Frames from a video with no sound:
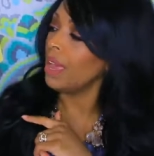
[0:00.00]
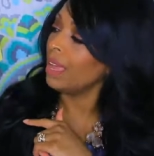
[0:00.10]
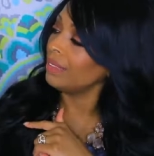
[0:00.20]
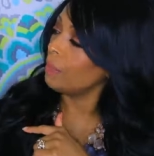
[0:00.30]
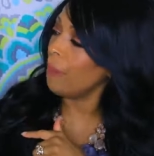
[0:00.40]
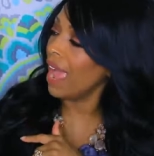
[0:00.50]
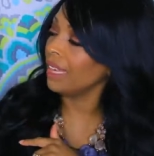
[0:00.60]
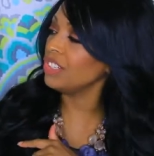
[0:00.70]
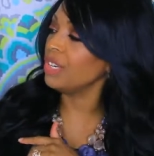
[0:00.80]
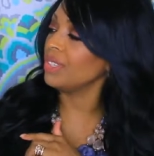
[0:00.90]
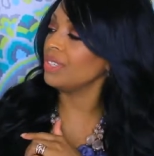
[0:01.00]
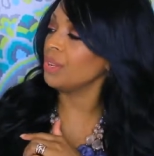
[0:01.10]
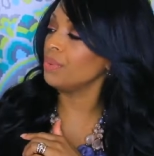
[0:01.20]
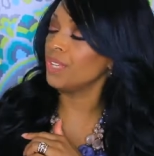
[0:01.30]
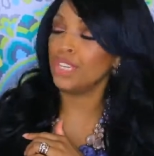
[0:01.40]
uh, the packaging is
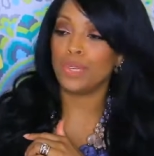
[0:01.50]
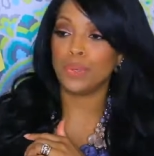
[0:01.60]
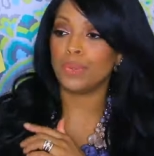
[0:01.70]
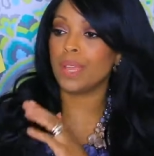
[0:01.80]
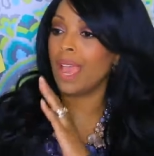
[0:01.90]
so cute.